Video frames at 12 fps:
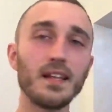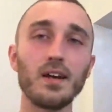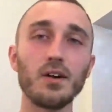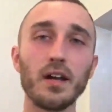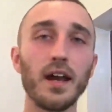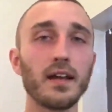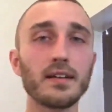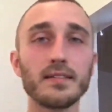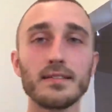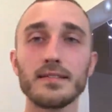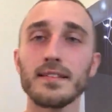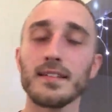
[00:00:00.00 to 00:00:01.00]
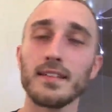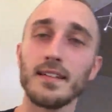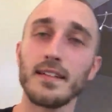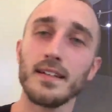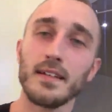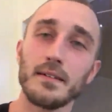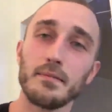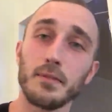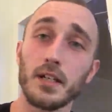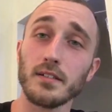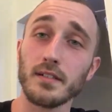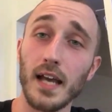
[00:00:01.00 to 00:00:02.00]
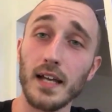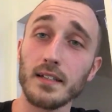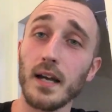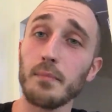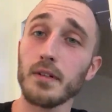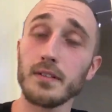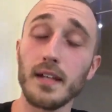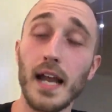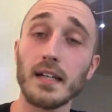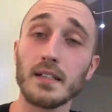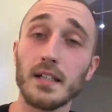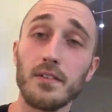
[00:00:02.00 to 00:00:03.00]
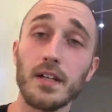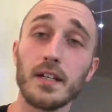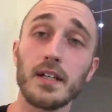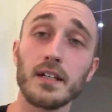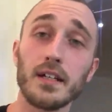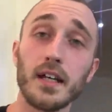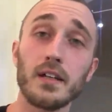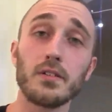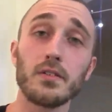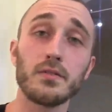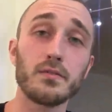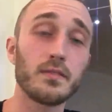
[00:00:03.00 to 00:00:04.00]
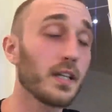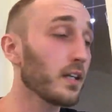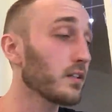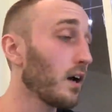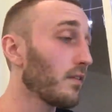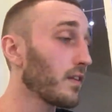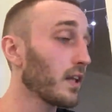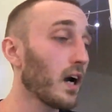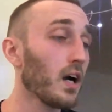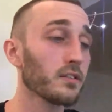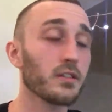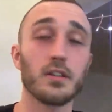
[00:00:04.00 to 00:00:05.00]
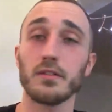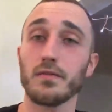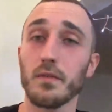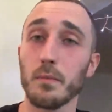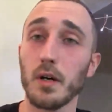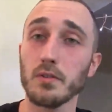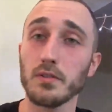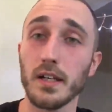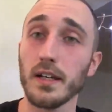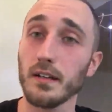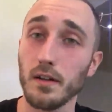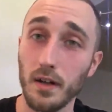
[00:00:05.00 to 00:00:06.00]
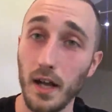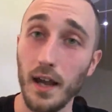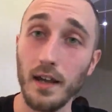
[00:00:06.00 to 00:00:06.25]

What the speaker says: Okay. Because that type of activity can get you kicked off of the Oscars from hosting, okay?